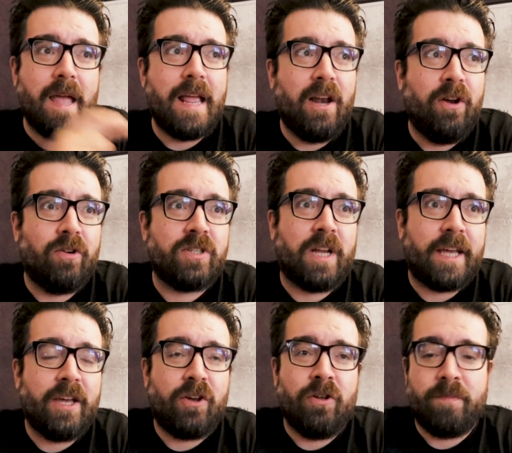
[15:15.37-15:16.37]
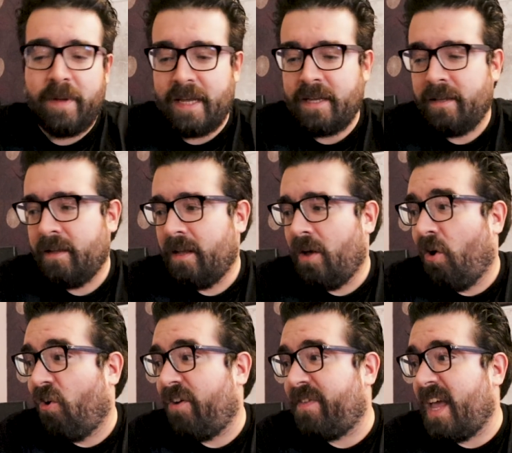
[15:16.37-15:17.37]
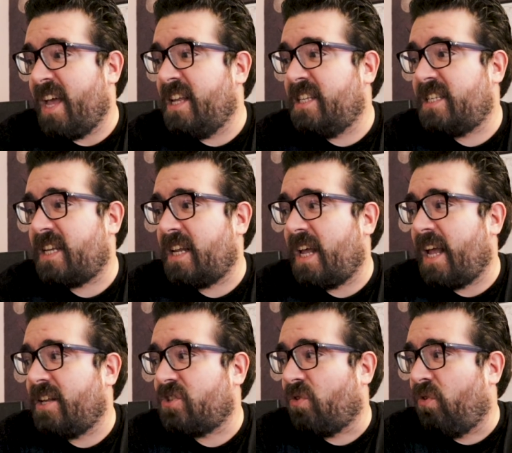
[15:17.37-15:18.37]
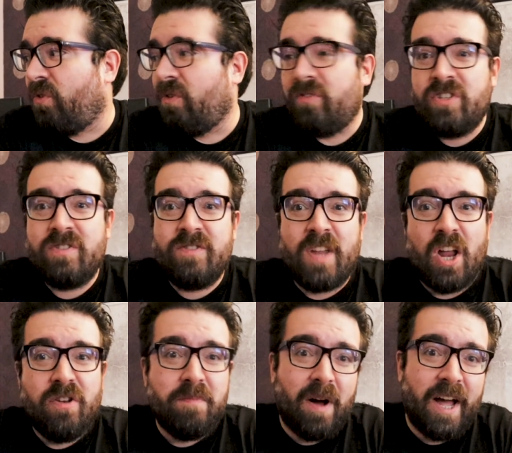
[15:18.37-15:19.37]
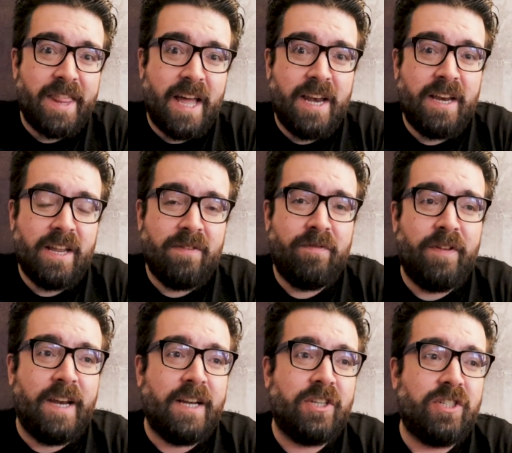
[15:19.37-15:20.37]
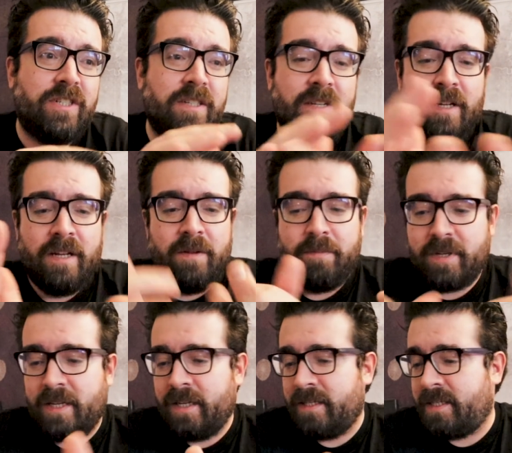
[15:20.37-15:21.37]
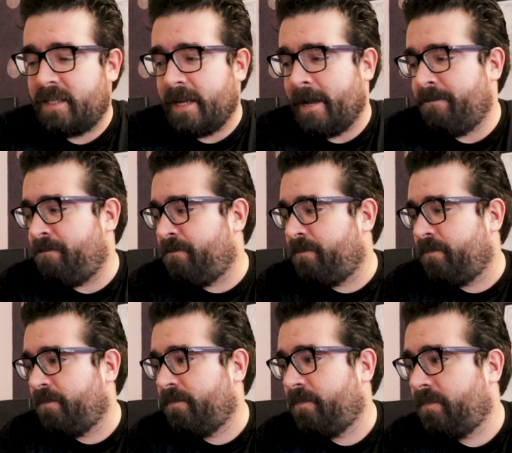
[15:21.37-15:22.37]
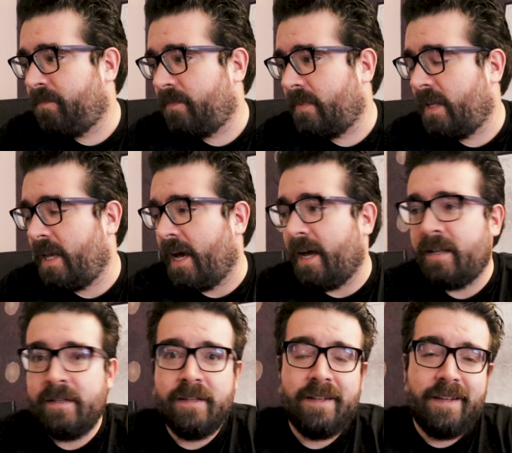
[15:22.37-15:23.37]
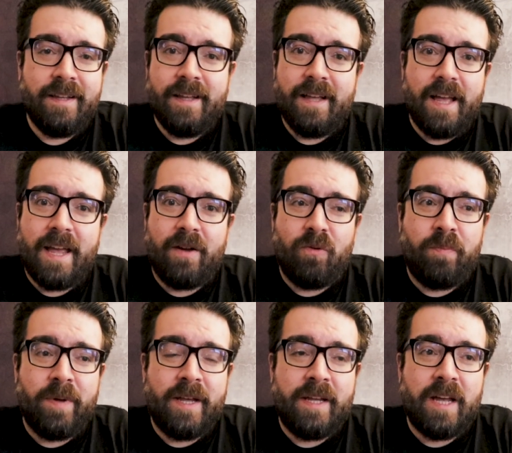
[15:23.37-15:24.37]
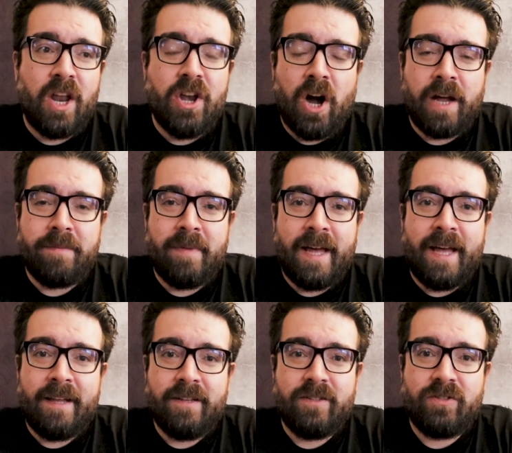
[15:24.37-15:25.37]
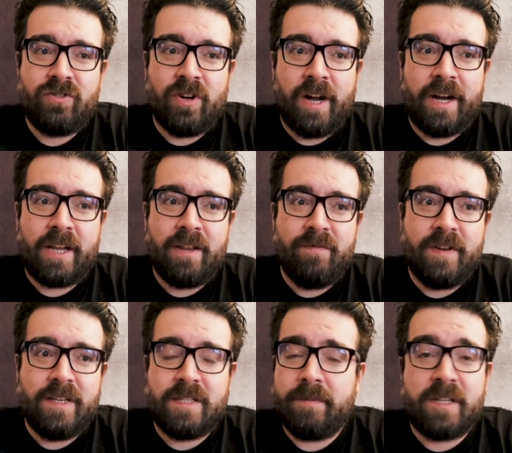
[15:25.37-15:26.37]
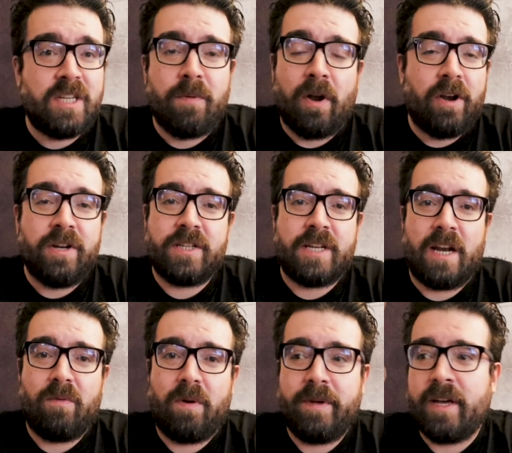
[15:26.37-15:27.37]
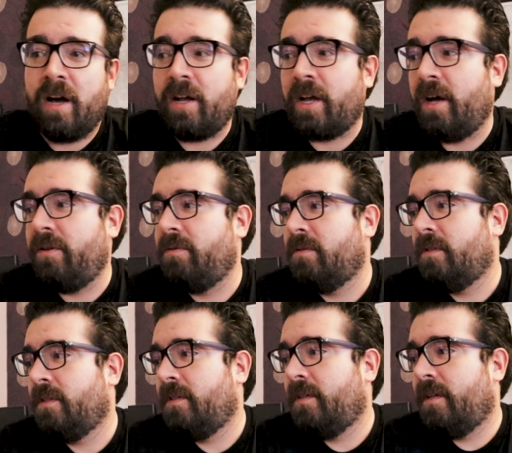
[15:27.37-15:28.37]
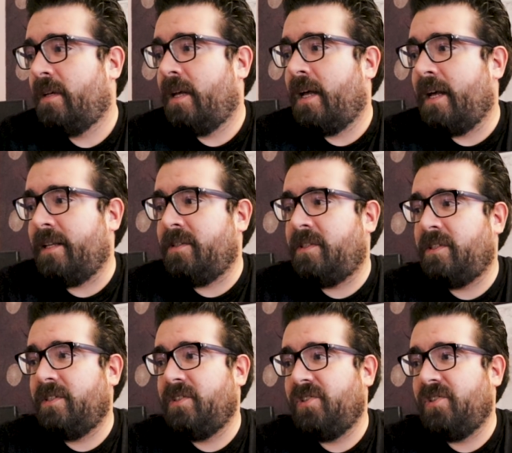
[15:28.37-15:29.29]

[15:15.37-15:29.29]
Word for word: it looks like it could be, or if it is, it's all done by then and finished because, um, yeah, it will be a nightmare trying to convince him because he won't understand why we can't go. And